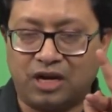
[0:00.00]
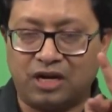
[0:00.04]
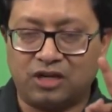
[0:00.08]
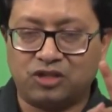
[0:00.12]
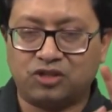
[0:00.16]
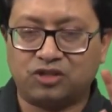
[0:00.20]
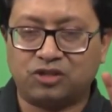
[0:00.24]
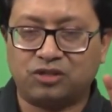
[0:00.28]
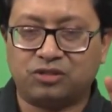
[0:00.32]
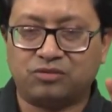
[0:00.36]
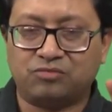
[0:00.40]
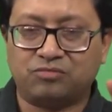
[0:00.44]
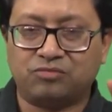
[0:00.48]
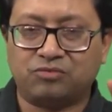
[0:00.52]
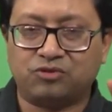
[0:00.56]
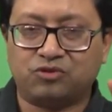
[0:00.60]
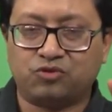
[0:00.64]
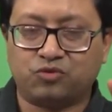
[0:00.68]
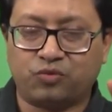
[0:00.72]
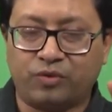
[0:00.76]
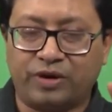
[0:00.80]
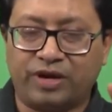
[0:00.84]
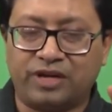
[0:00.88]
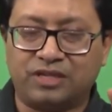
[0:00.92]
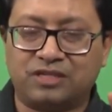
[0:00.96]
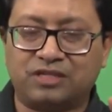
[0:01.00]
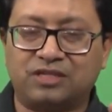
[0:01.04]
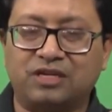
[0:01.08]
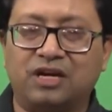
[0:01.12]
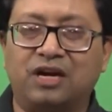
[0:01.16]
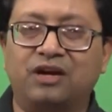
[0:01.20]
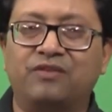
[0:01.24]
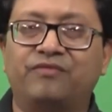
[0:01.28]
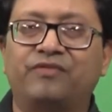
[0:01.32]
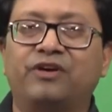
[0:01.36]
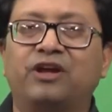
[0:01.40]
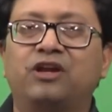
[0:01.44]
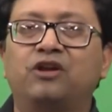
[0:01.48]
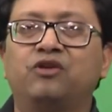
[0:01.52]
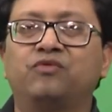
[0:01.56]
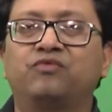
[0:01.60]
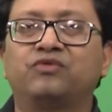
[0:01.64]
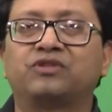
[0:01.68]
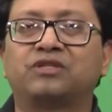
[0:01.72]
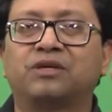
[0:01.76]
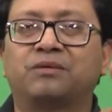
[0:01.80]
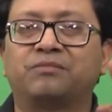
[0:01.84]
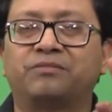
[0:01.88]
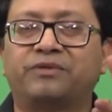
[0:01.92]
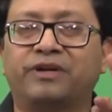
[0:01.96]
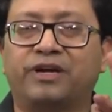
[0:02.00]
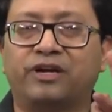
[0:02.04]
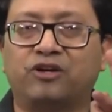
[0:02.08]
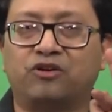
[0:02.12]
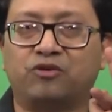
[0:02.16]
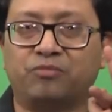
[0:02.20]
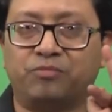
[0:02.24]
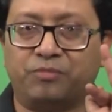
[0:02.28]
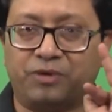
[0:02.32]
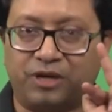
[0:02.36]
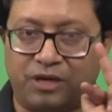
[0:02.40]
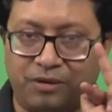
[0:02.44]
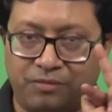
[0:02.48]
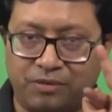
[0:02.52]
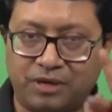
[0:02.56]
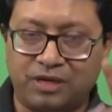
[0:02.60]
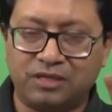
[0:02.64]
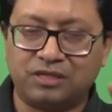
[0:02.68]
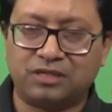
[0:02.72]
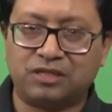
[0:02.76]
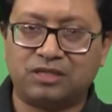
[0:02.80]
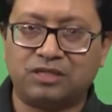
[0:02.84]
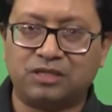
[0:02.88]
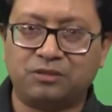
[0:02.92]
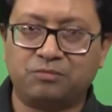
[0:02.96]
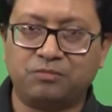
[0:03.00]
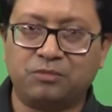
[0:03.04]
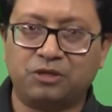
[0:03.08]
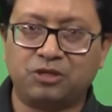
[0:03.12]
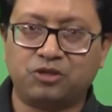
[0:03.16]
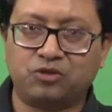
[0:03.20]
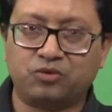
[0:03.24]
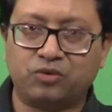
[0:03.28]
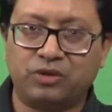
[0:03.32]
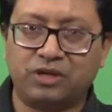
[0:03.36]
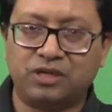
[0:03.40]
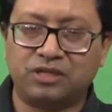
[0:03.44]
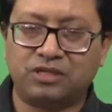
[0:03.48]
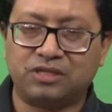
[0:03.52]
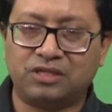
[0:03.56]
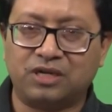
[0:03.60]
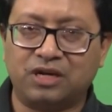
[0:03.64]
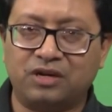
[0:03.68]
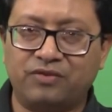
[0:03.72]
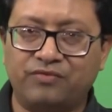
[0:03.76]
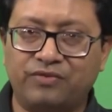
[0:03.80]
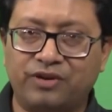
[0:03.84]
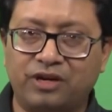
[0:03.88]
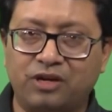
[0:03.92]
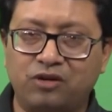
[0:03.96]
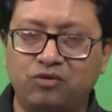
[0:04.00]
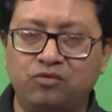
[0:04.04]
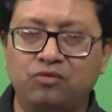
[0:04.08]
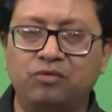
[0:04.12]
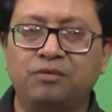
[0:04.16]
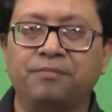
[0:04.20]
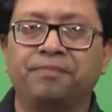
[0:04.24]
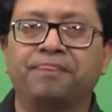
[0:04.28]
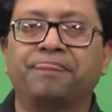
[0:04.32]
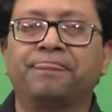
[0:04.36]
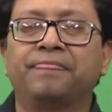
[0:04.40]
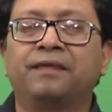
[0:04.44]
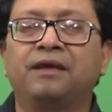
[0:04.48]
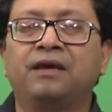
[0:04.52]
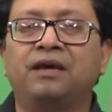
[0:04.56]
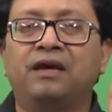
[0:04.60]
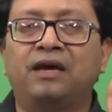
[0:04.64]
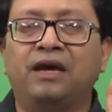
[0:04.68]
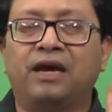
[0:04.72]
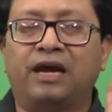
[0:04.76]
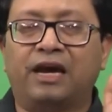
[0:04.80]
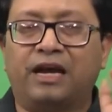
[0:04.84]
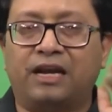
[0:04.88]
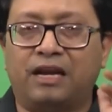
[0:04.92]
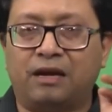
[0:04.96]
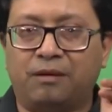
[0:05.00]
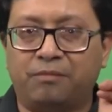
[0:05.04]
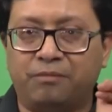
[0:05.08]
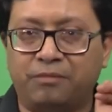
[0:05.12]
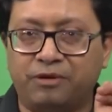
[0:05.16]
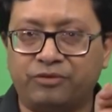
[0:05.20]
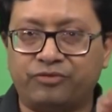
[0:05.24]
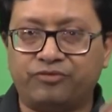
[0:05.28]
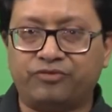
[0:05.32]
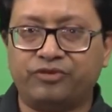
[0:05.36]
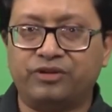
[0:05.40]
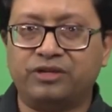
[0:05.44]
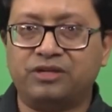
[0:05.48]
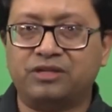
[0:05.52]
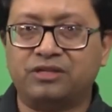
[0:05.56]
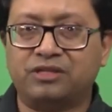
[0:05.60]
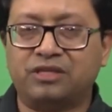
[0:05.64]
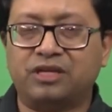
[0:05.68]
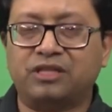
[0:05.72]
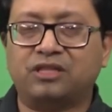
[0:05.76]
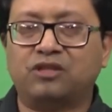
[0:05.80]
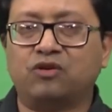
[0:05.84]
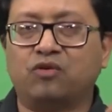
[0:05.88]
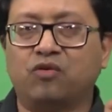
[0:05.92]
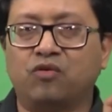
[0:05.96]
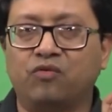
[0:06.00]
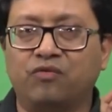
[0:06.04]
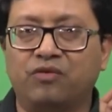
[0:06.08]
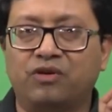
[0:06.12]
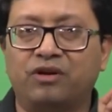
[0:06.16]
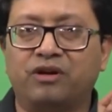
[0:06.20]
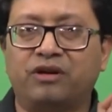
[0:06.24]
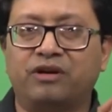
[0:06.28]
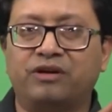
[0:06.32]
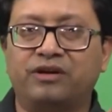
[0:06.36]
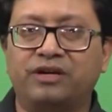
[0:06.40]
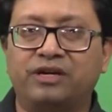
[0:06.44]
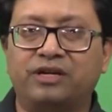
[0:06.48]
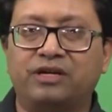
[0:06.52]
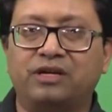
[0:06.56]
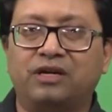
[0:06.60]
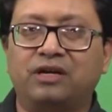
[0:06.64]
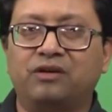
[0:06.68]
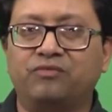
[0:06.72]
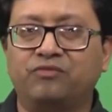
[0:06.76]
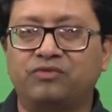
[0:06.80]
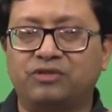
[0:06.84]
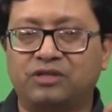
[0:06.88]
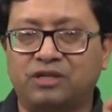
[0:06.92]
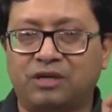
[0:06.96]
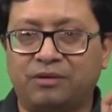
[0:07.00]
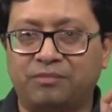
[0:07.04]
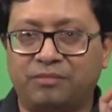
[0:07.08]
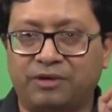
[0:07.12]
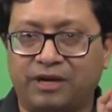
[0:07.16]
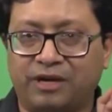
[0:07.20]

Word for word: square star value, which I am trying to minimize the sigma square star value. And number three is that the overall return which I am